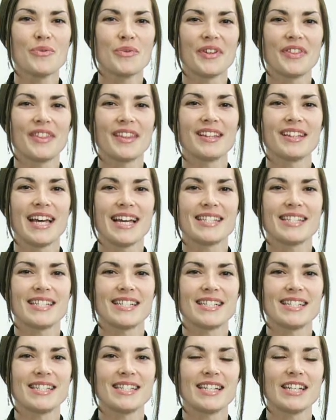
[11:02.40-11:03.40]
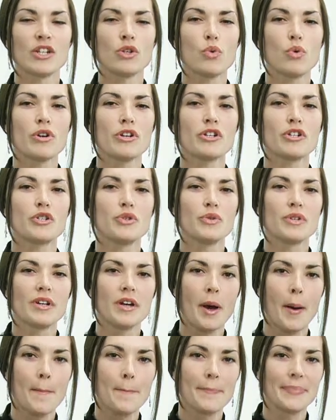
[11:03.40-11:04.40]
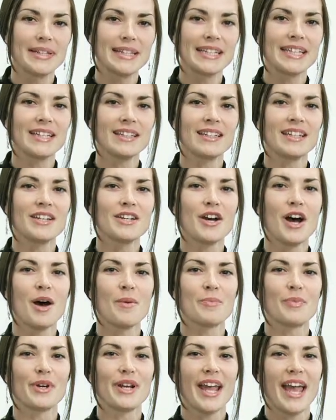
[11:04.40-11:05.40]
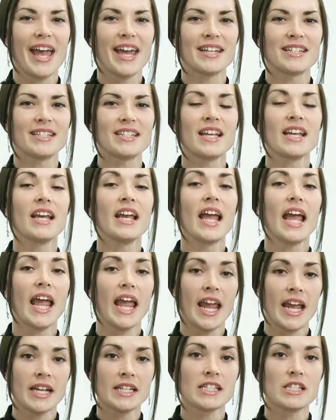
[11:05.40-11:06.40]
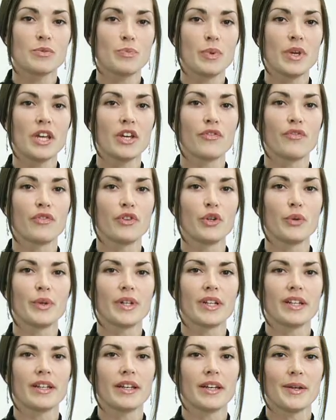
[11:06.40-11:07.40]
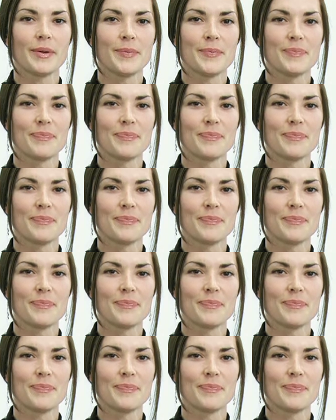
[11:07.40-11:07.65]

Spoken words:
with the lessons in order to completely comprehend and speak fluently.